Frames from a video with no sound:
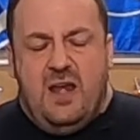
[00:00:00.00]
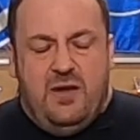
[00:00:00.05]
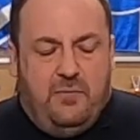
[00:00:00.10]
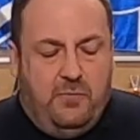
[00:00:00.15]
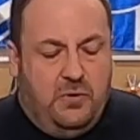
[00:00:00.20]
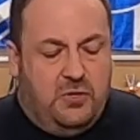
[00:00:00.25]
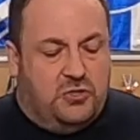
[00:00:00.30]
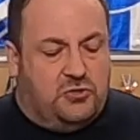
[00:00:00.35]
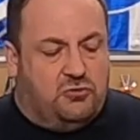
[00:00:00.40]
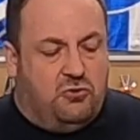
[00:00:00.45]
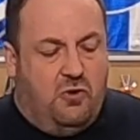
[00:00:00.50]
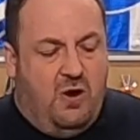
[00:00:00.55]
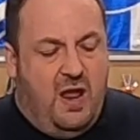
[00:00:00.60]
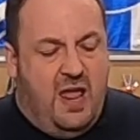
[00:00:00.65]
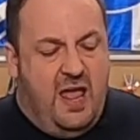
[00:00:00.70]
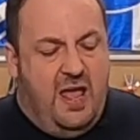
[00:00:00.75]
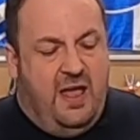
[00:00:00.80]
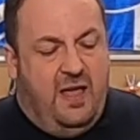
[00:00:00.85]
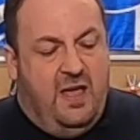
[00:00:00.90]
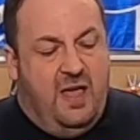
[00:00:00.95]
and you want to try
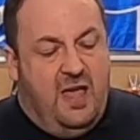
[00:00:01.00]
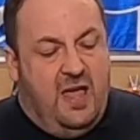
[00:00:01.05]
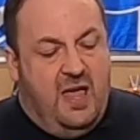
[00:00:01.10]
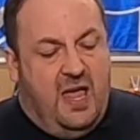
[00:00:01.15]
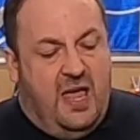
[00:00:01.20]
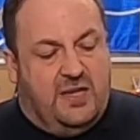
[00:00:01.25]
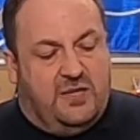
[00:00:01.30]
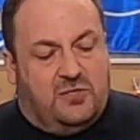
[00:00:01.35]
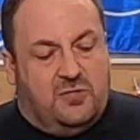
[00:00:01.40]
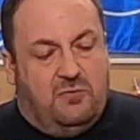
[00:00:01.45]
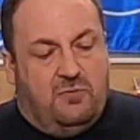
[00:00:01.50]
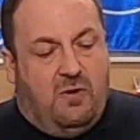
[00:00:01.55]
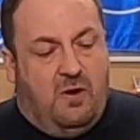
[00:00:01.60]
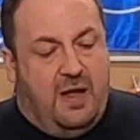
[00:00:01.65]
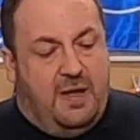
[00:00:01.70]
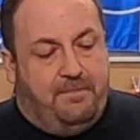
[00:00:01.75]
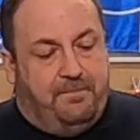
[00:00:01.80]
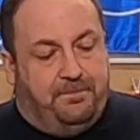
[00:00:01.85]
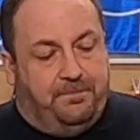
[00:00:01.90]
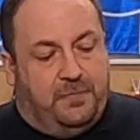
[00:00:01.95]
it, it's all
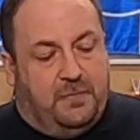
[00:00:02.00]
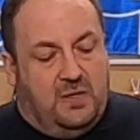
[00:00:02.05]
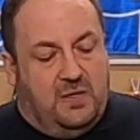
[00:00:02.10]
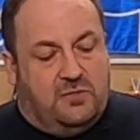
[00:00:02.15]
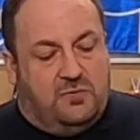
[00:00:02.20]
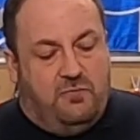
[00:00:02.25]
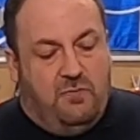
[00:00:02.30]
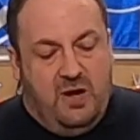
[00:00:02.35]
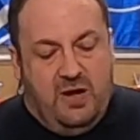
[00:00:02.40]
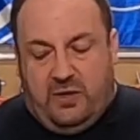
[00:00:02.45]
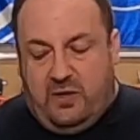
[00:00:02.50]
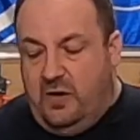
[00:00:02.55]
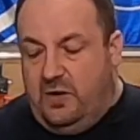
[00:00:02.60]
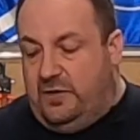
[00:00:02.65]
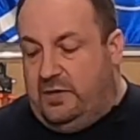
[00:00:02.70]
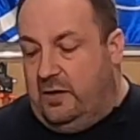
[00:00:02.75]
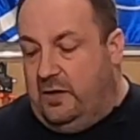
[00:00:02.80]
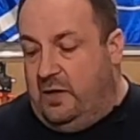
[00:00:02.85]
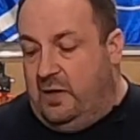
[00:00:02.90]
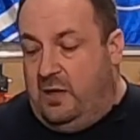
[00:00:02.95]
right. It's really
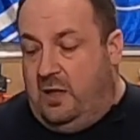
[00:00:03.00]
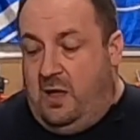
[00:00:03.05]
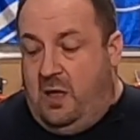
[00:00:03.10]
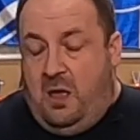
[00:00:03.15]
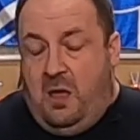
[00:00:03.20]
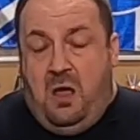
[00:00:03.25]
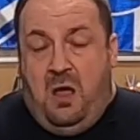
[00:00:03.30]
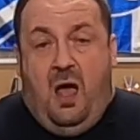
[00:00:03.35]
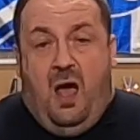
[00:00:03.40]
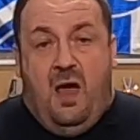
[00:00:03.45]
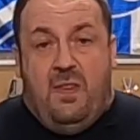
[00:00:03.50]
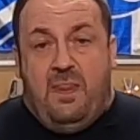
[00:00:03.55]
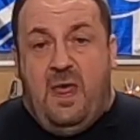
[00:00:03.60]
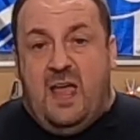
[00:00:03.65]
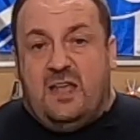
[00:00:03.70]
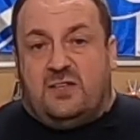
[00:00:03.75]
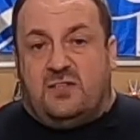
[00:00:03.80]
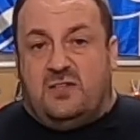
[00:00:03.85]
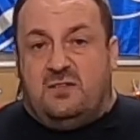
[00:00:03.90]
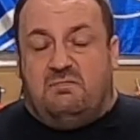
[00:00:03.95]
good and
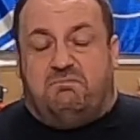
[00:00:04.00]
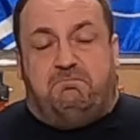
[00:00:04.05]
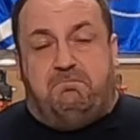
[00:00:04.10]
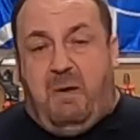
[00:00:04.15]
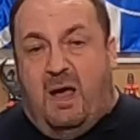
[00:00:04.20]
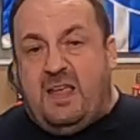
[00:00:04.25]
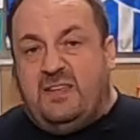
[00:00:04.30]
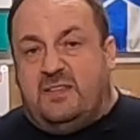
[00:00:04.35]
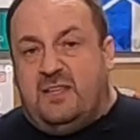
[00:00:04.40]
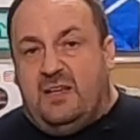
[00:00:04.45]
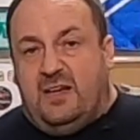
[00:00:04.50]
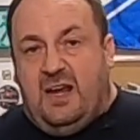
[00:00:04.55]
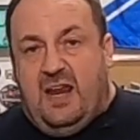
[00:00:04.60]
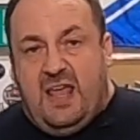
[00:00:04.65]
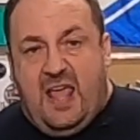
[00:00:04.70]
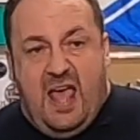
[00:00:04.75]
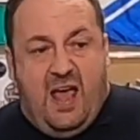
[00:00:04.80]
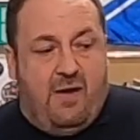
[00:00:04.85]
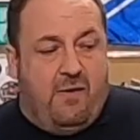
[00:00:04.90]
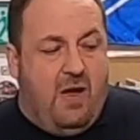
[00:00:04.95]
that's
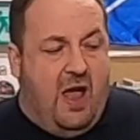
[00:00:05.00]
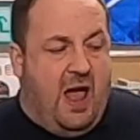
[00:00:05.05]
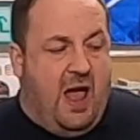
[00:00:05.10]
basically how,